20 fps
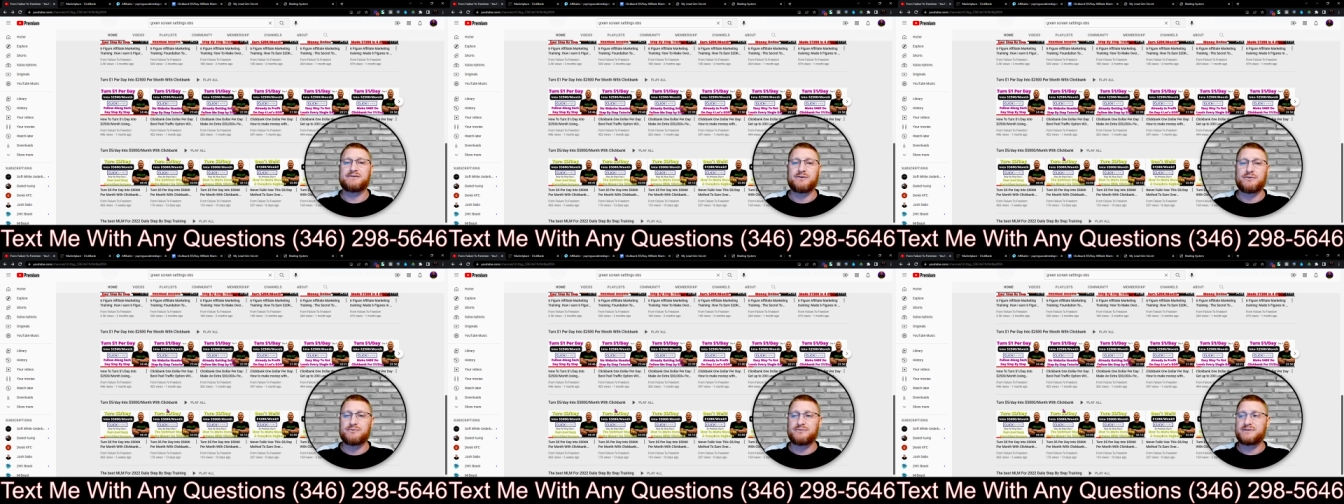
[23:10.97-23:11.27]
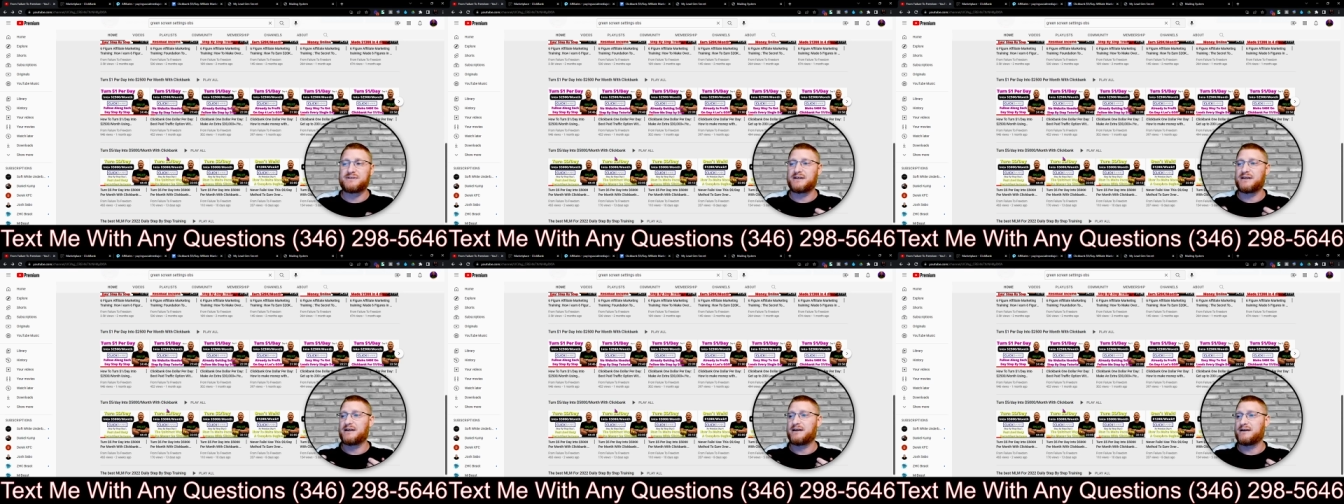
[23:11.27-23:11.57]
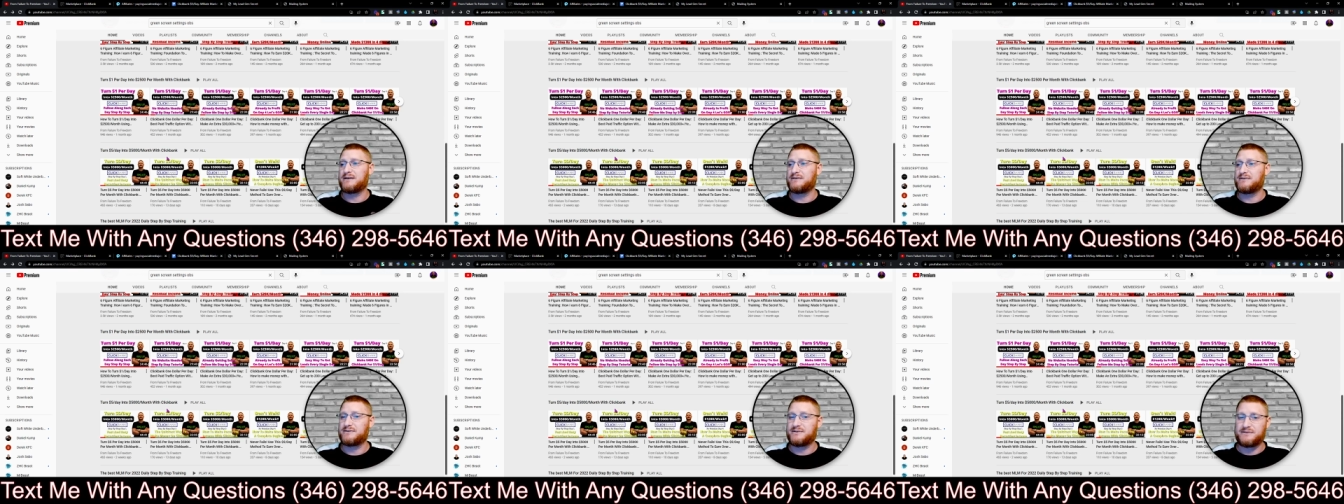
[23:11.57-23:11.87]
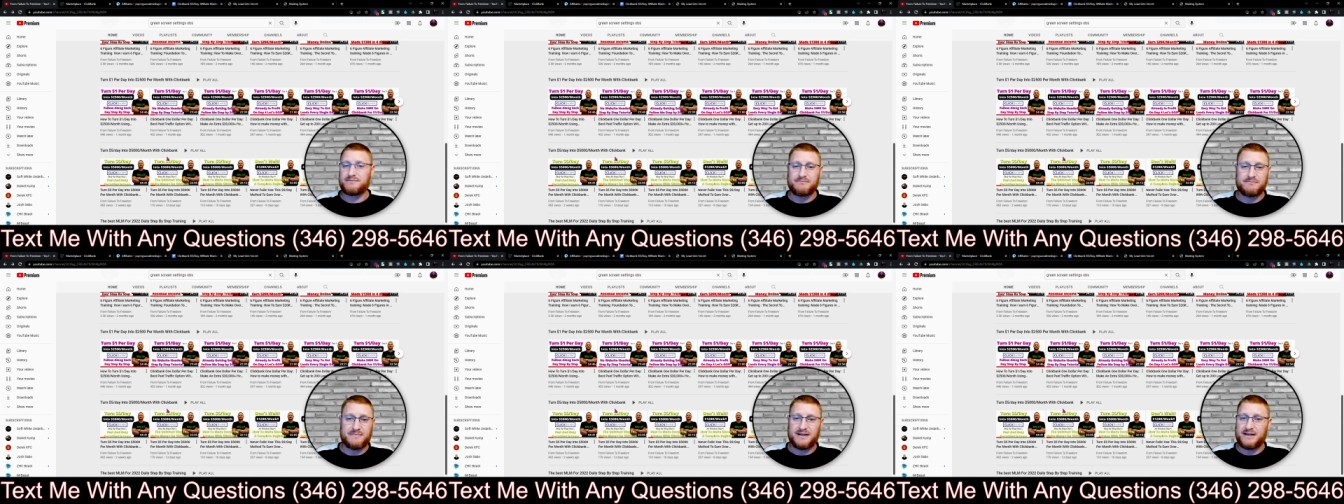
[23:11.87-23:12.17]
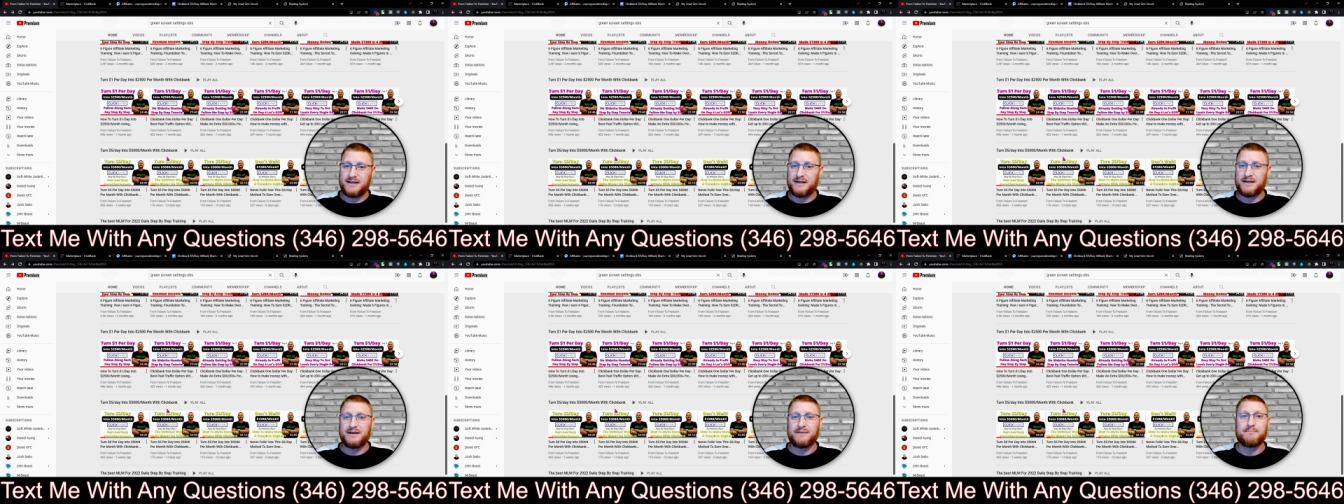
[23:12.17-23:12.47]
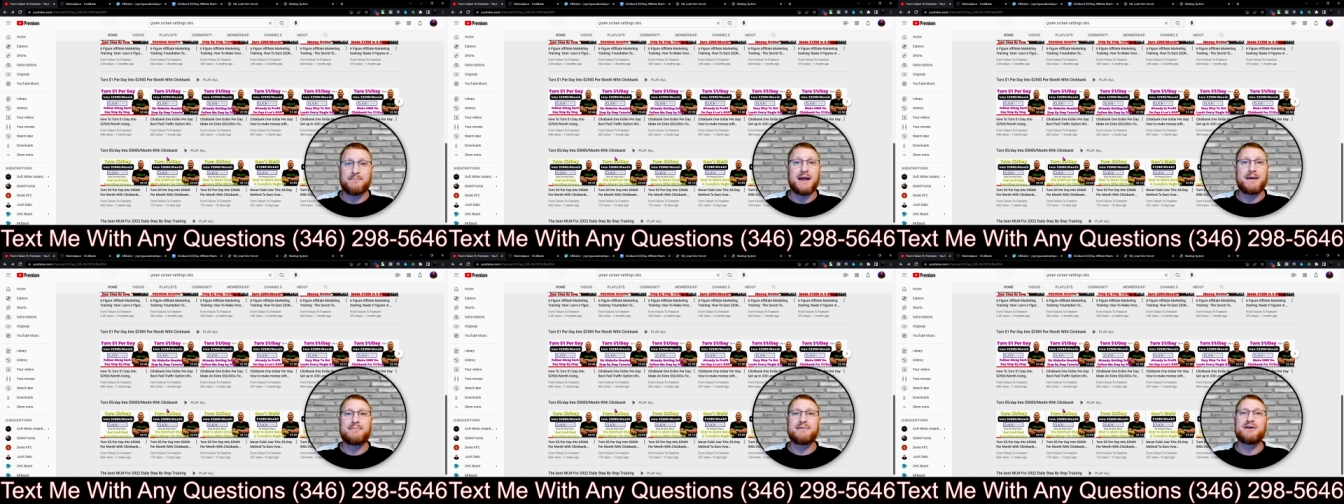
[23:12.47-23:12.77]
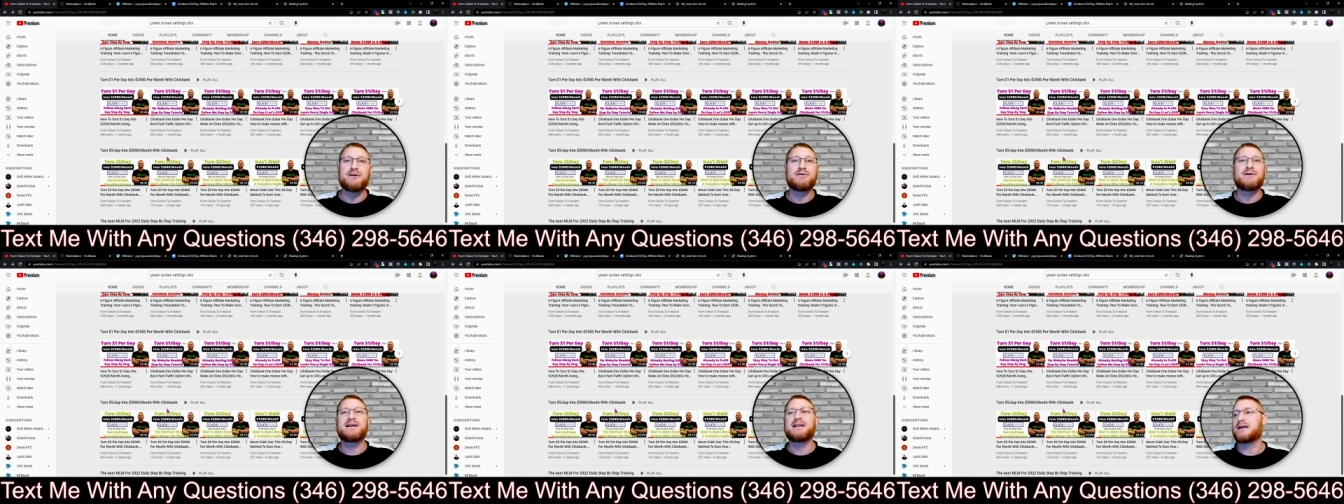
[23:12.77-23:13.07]
Don't. Maybe
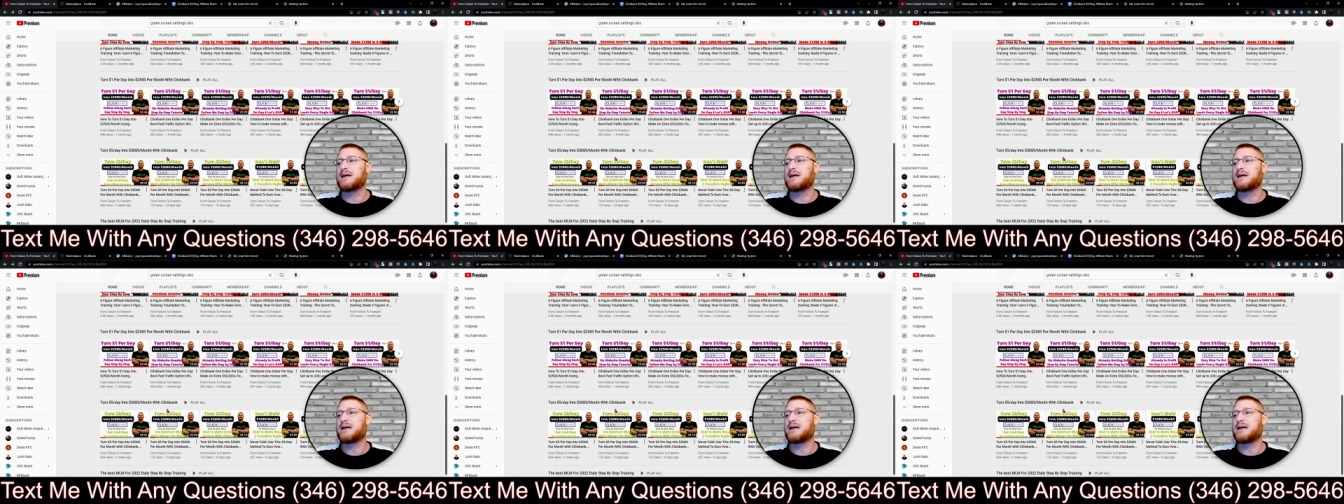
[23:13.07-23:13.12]
you'll get a